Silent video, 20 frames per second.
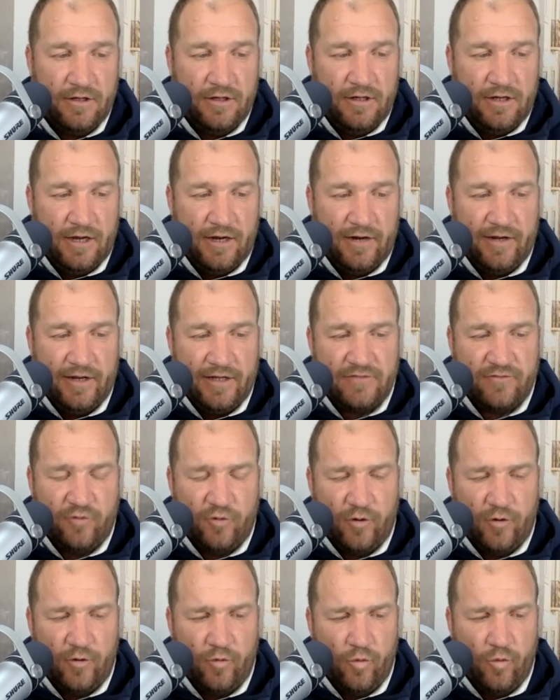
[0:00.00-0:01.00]
and that's
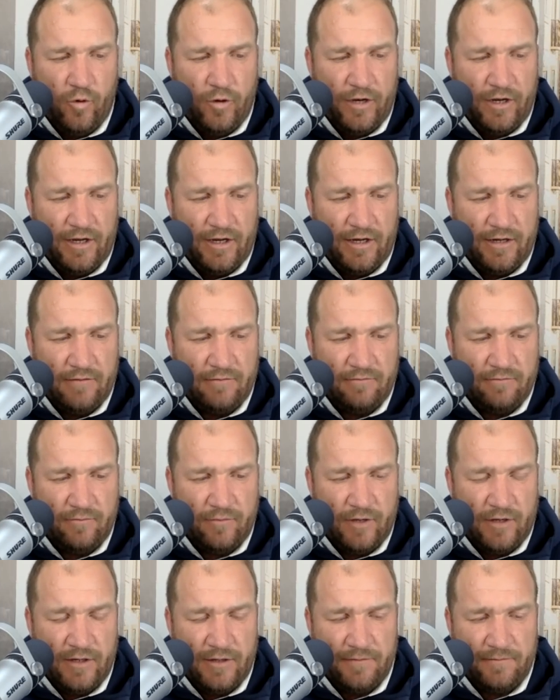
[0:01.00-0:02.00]
very rewarding. And
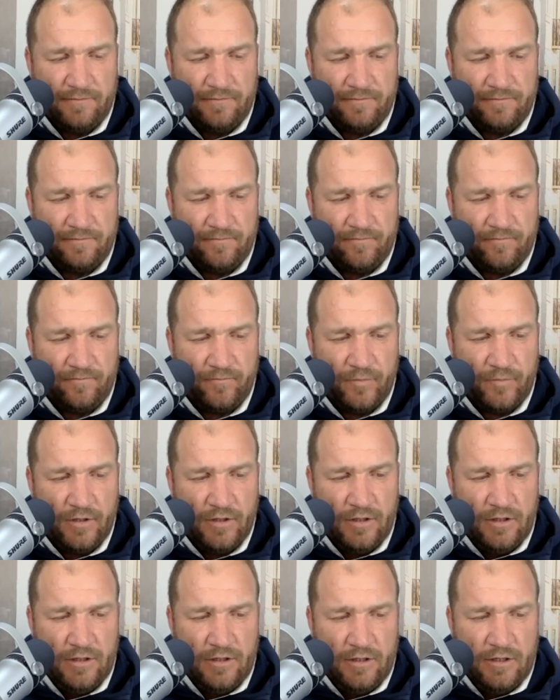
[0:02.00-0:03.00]
um,
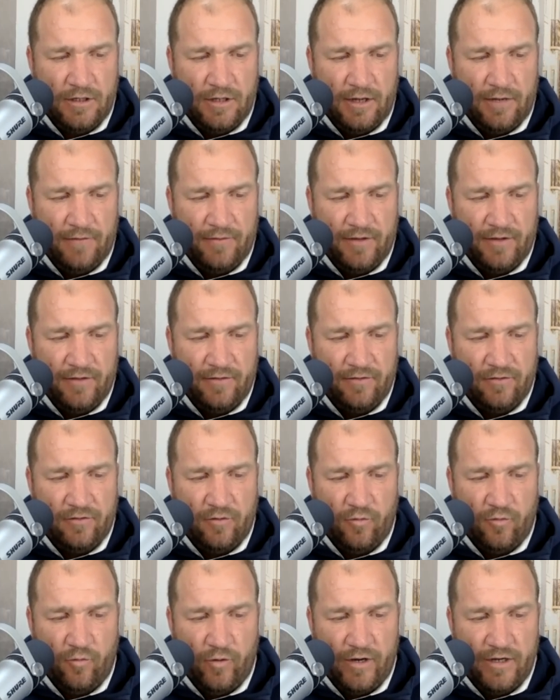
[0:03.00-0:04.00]
and then
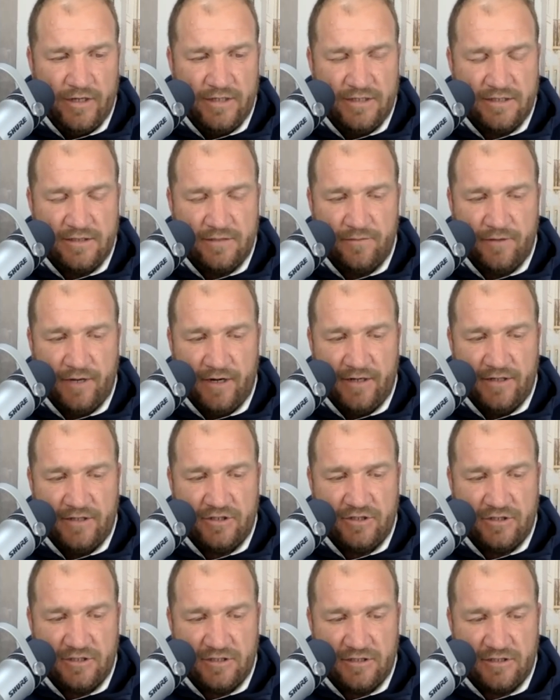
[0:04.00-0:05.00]
the rest, man, is
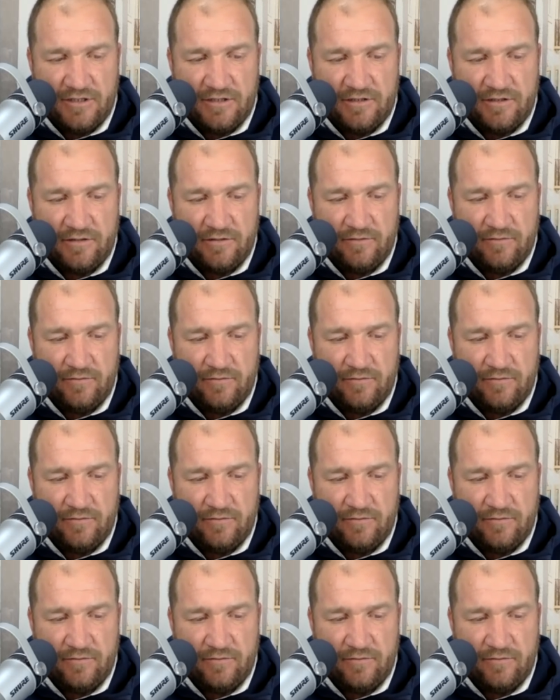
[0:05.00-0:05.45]
just